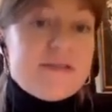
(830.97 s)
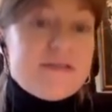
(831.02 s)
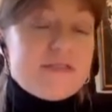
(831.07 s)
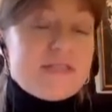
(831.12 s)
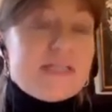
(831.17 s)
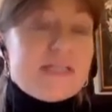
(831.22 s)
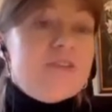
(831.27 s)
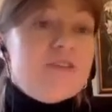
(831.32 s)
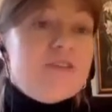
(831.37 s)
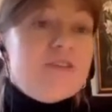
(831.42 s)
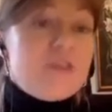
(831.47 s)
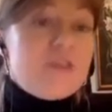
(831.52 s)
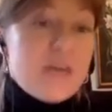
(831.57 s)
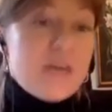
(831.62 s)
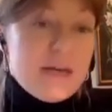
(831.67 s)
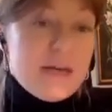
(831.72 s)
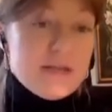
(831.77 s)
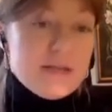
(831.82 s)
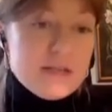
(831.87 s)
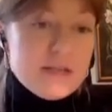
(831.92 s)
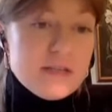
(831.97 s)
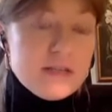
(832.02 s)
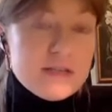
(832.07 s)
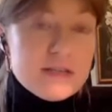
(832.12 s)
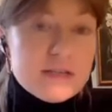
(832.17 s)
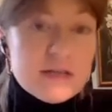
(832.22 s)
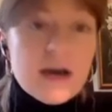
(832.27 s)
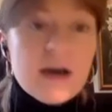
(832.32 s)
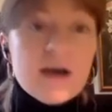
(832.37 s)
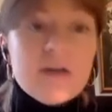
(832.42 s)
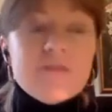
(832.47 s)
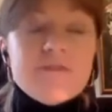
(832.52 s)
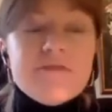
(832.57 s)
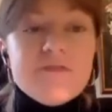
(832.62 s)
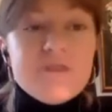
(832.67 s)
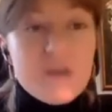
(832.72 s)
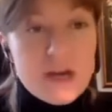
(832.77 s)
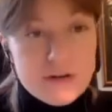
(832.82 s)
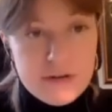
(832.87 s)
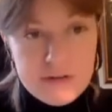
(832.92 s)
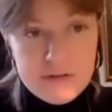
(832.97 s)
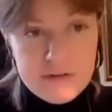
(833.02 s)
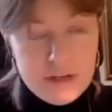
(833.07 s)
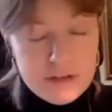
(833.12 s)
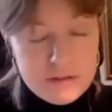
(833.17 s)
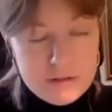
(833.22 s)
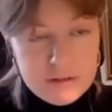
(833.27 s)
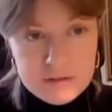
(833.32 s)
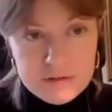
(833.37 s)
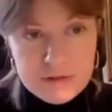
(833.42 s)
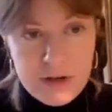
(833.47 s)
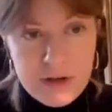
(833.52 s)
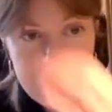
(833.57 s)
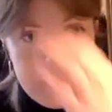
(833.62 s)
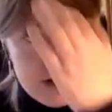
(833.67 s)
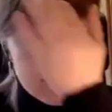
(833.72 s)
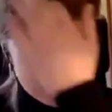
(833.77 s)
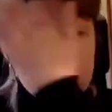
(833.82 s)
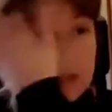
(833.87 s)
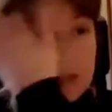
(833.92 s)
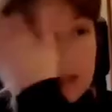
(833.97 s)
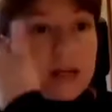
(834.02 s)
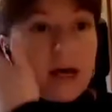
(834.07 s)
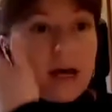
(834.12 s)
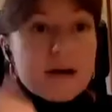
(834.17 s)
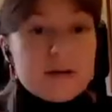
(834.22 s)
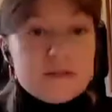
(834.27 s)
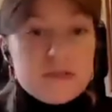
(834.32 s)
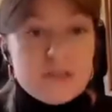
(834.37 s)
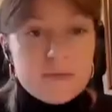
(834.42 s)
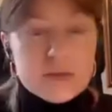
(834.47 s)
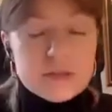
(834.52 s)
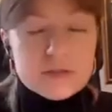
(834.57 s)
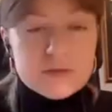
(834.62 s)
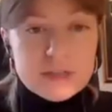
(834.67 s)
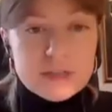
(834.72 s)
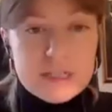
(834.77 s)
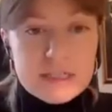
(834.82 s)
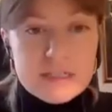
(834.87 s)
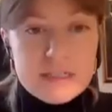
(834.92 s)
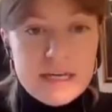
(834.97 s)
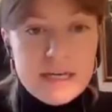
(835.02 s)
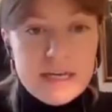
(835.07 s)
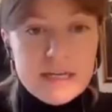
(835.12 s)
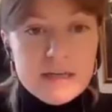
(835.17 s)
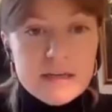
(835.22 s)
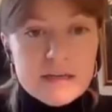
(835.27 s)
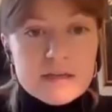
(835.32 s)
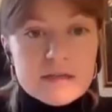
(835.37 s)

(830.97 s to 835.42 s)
such cases are very, very rare in academic writing.